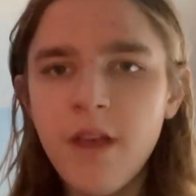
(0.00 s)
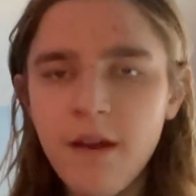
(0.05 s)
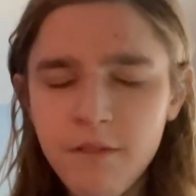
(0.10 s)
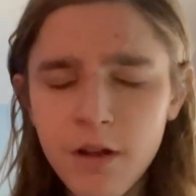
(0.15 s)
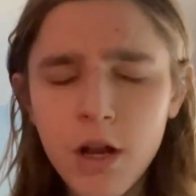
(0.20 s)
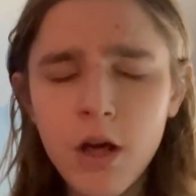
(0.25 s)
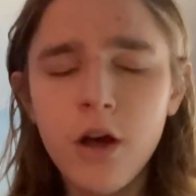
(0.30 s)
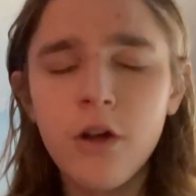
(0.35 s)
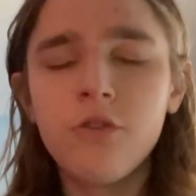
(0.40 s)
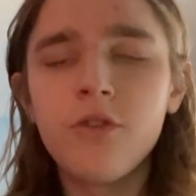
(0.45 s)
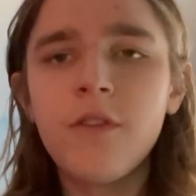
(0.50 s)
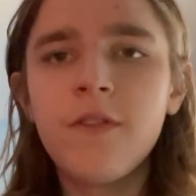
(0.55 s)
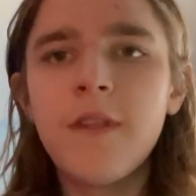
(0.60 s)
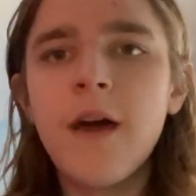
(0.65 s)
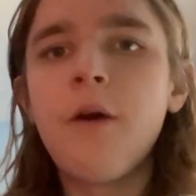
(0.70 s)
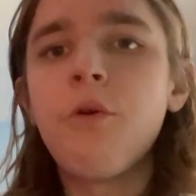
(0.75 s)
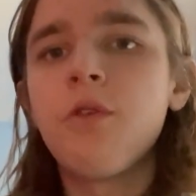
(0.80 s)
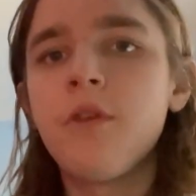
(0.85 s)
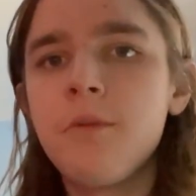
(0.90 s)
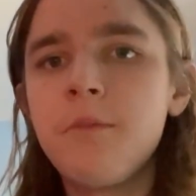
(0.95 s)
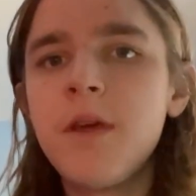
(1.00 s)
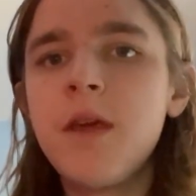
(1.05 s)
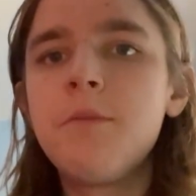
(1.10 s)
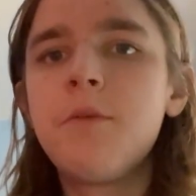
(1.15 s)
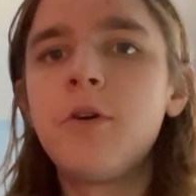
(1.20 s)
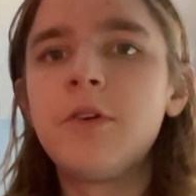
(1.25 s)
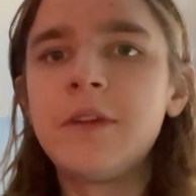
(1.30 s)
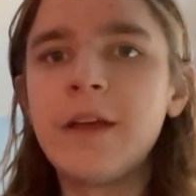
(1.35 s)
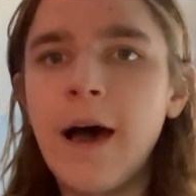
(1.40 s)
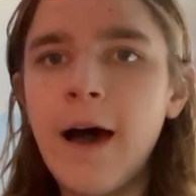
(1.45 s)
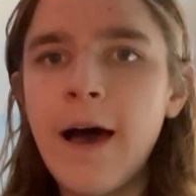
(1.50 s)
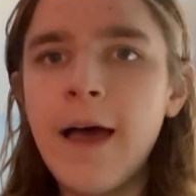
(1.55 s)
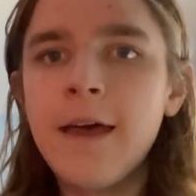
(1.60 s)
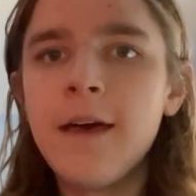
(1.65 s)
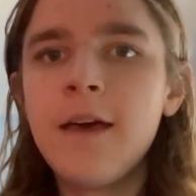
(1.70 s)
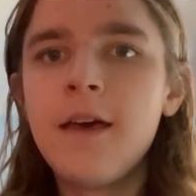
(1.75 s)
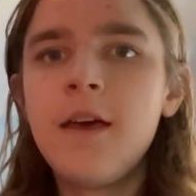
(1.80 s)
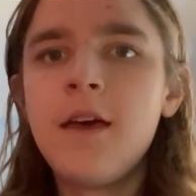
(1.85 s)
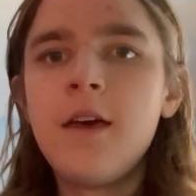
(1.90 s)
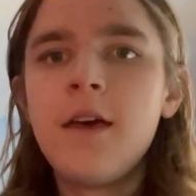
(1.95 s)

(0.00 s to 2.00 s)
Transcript: 700,000 people die.